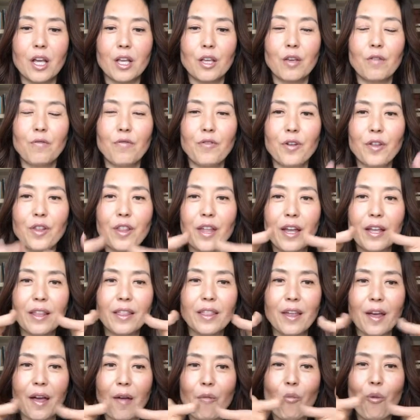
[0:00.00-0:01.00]
you feel
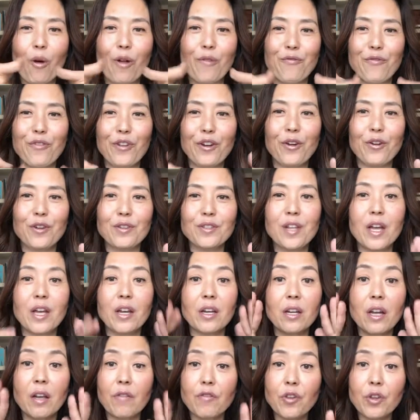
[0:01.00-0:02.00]
like that one finger is
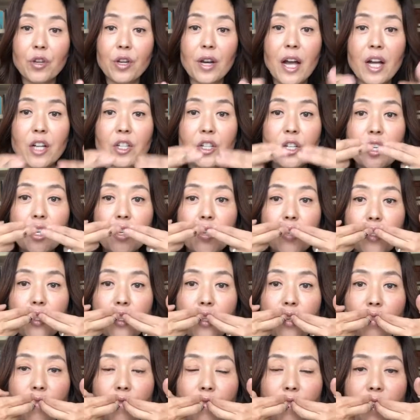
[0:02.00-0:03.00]
not enough, you could actually use
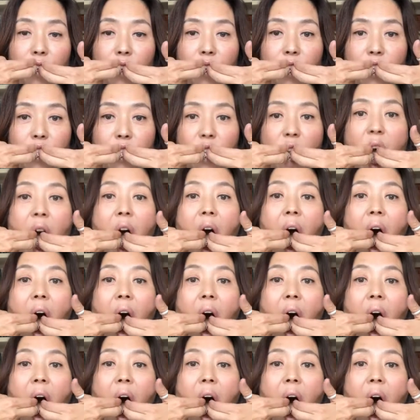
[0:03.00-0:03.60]
two fingers